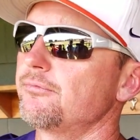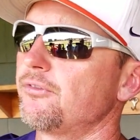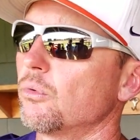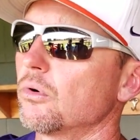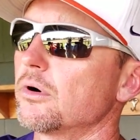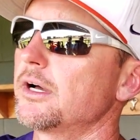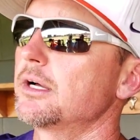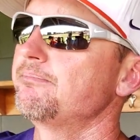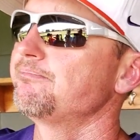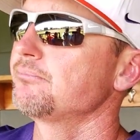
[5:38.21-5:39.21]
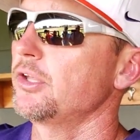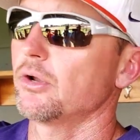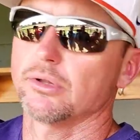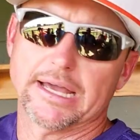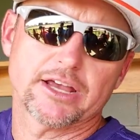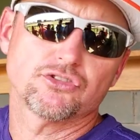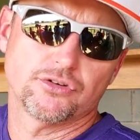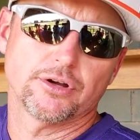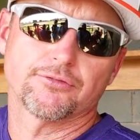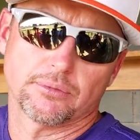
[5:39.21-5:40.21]
for uh, you know, last
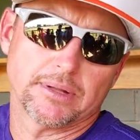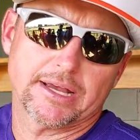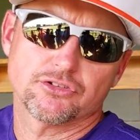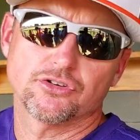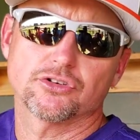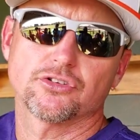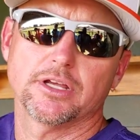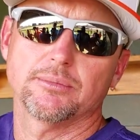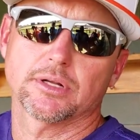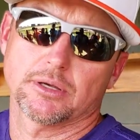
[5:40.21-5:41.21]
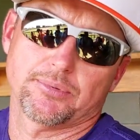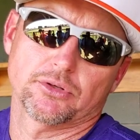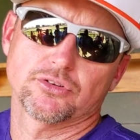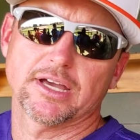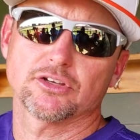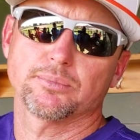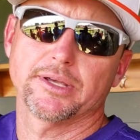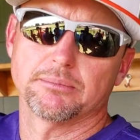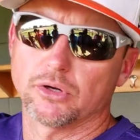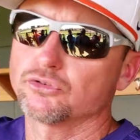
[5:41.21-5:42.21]
year from last year's team, and a couple of those guys
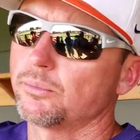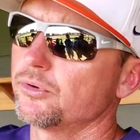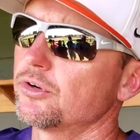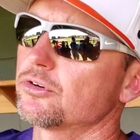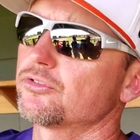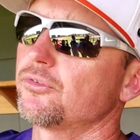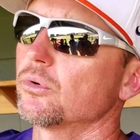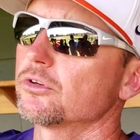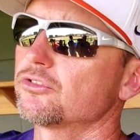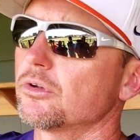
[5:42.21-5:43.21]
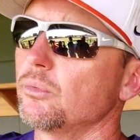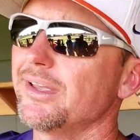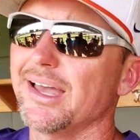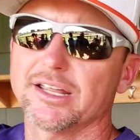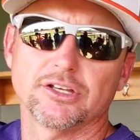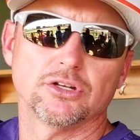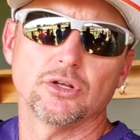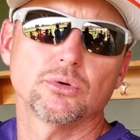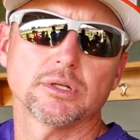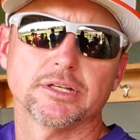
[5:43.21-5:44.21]
played multiple years for us. So we got a good
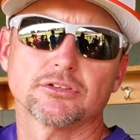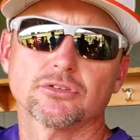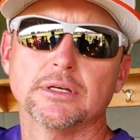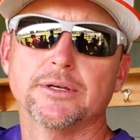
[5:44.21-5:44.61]
nucleus.